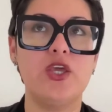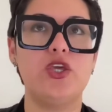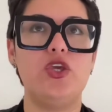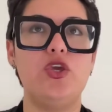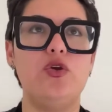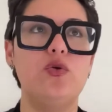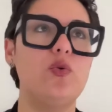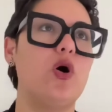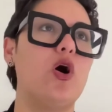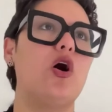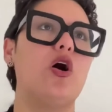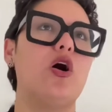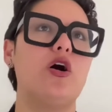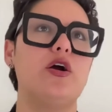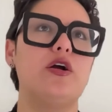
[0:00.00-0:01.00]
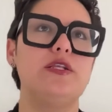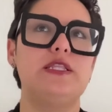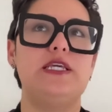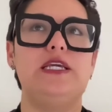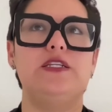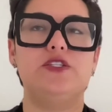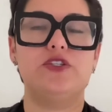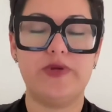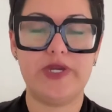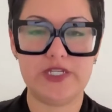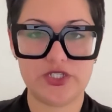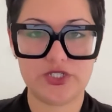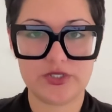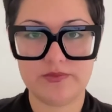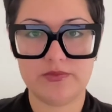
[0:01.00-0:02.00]
you are the
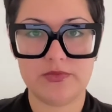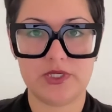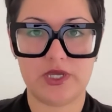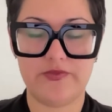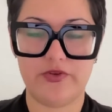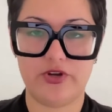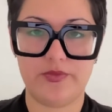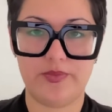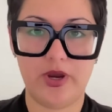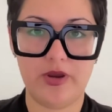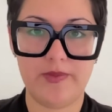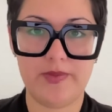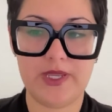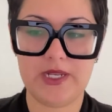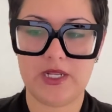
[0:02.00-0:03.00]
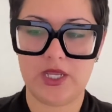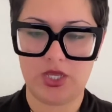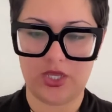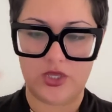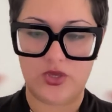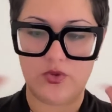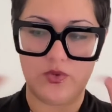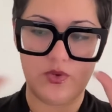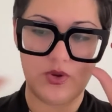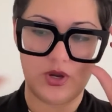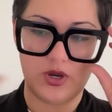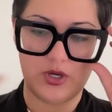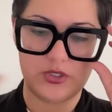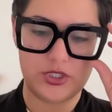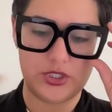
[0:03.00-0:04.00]
director of your department. You
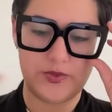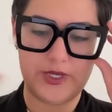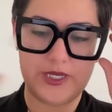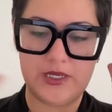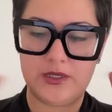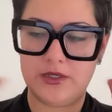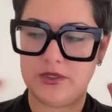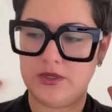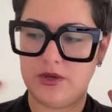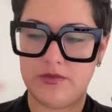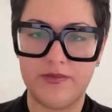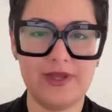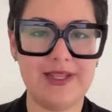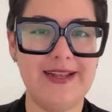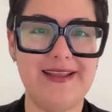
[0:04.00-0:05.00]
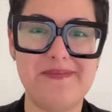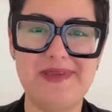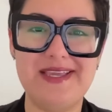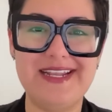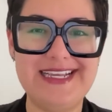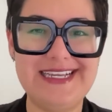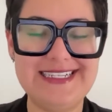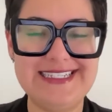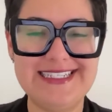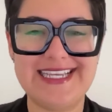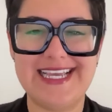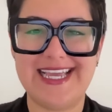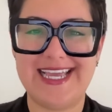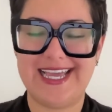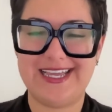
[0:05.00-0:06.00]
are doing your Monday meetings
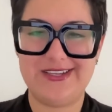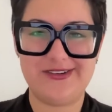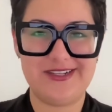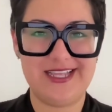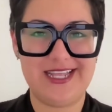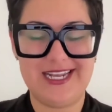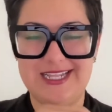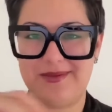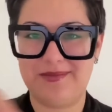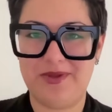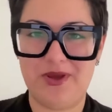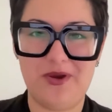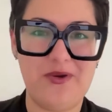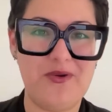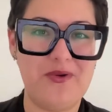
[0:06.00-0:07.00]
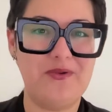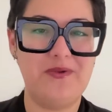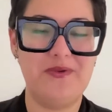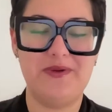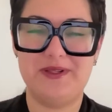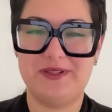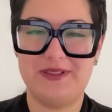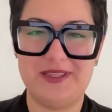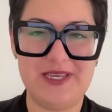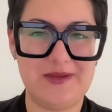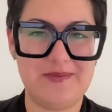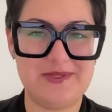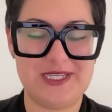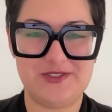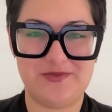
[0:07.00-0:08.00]
and you're letting them know the
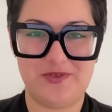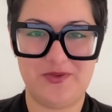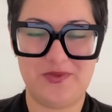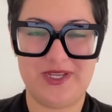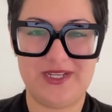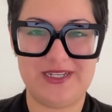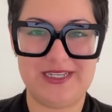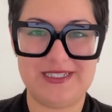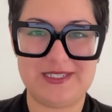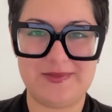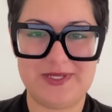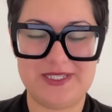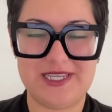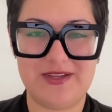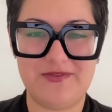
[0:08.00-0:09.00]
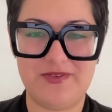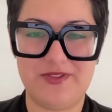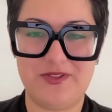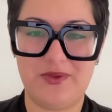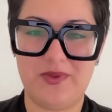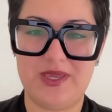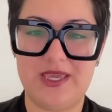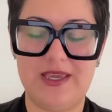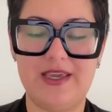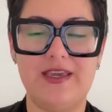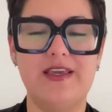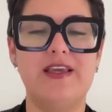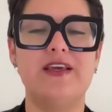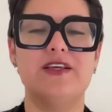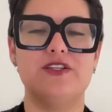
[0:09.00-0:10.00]
updates for what needs to be done for the week.
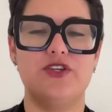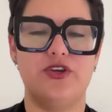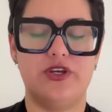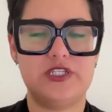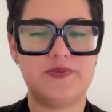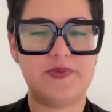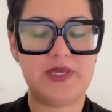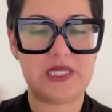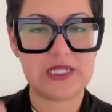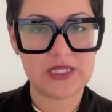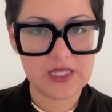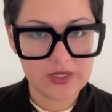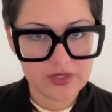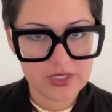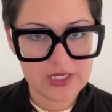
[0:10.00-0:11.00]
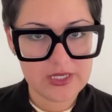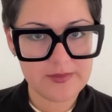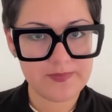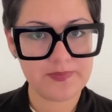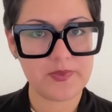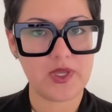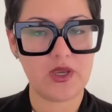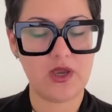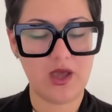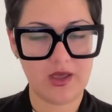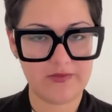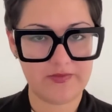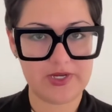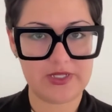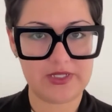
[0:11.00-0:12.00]
So you're going to speak clearly,
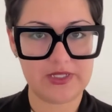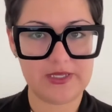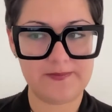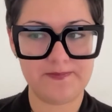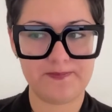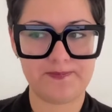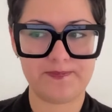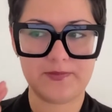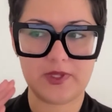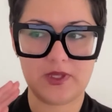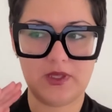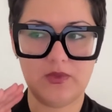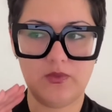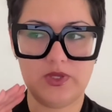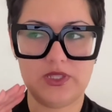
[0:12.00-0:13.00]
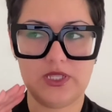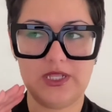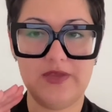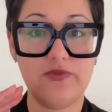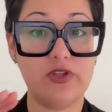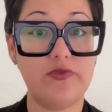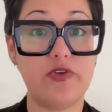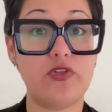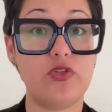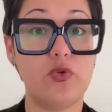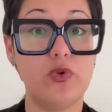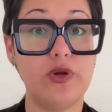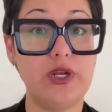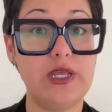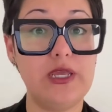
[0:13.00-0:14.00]
confidently, and with a level of
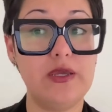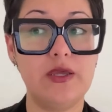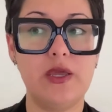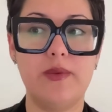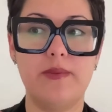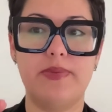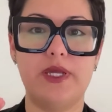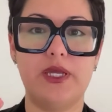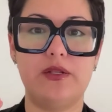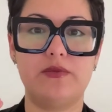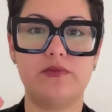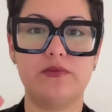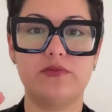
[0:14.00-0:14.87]
authority, but